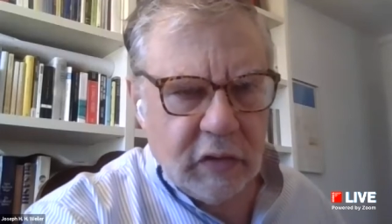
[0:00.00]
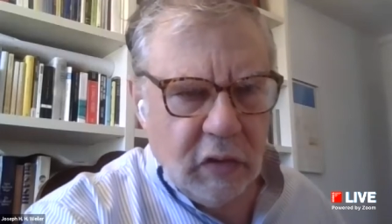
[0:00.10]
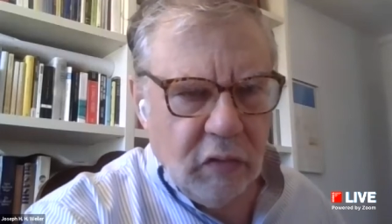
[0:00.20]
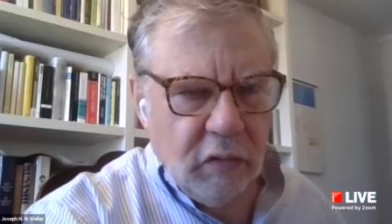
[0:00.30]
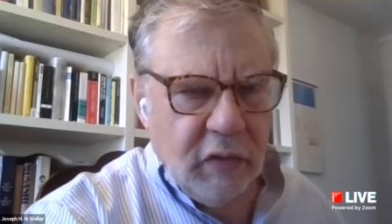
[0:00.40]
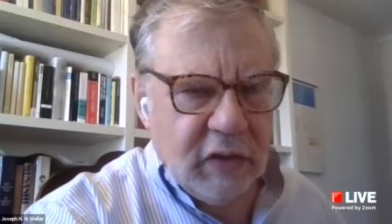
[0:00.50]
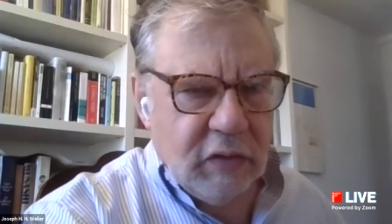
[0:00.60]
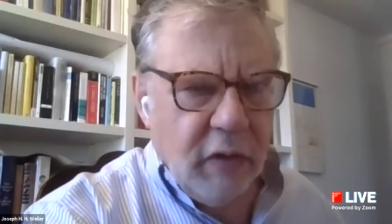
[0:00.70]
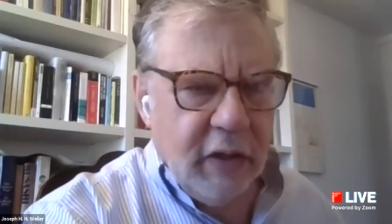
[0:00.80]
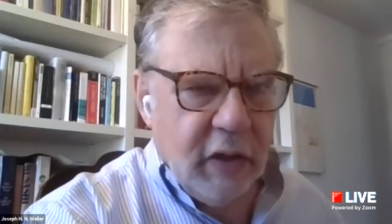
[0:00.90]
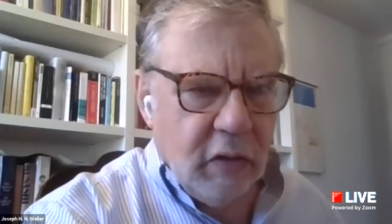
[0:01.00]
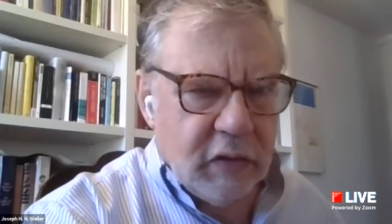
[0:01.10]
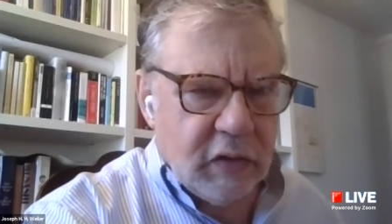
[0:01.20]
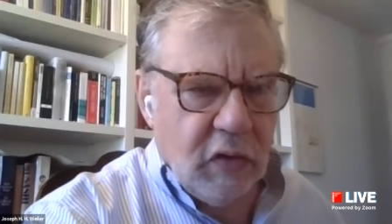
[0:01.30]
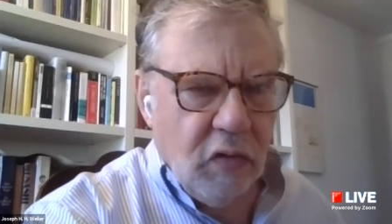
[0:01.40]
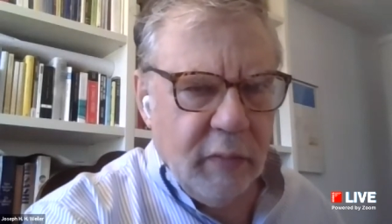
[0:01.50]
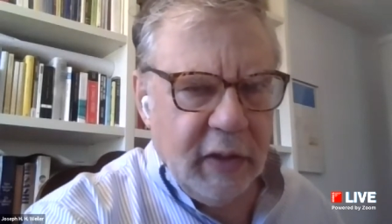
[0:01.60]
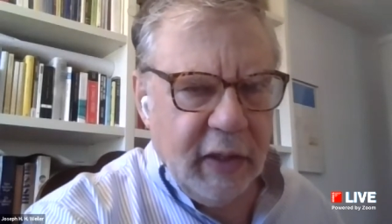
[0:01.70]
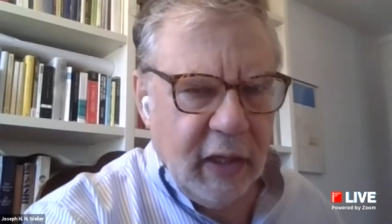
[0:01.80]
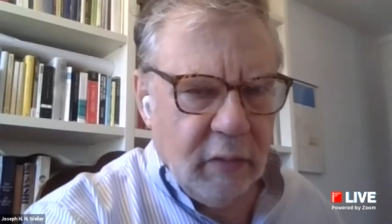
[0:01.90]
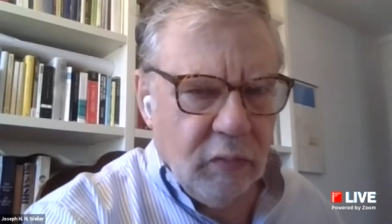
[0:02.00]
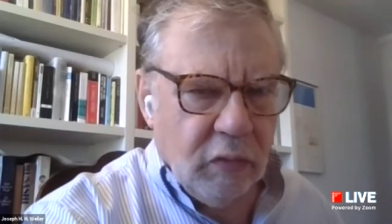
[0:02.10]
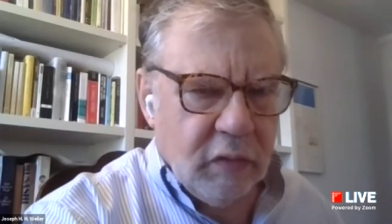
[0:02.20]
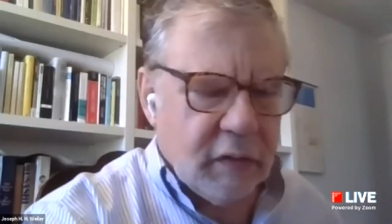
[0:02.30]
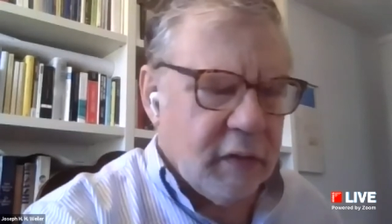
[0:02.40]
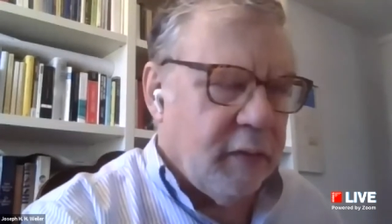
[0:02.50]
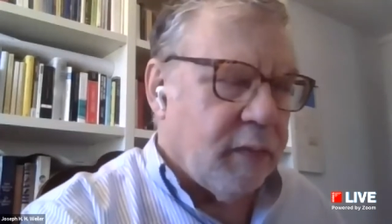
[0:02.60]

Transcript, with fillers: So that's why there are so many handbooks.